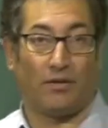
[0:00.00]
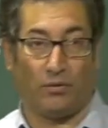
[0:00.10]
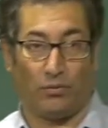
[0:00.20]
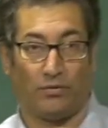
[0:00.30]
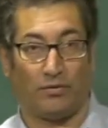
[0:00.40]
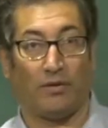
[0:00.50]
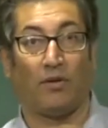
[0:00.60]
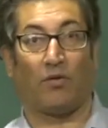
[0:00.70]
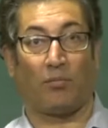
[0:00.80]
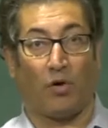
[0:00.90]
uses in
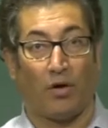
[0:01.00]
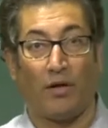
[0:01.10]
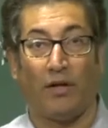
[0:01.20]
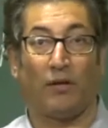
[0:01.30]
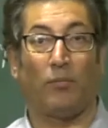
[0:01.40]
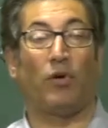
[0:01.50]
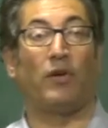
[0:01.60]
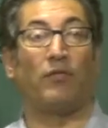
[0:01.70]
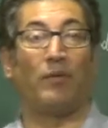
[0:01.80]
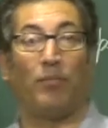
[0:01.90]
our body, in the body
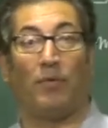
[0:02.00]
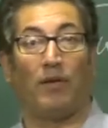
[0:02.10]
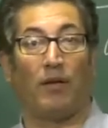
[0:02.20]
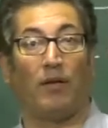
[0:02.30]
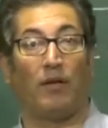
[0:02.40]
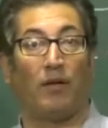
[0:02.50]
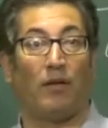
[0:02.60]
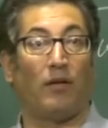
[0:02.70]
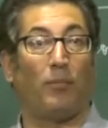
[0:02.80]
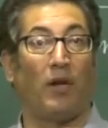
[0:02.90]
of in
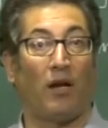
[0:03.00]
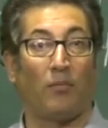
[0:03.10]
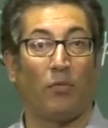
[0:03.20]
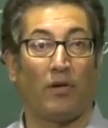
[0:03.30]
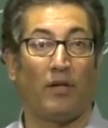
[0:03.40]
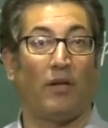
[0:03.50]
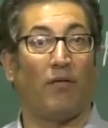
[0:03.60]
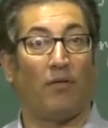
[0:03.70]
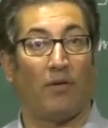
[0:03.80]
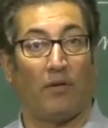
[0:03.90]
the plant body. They have
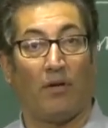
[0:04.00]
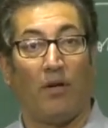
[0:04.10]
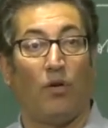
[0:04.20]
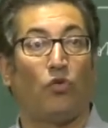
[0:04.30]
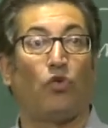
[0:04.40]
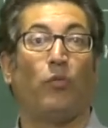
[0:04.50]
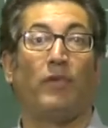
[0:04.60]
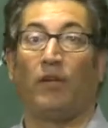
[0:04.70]
so many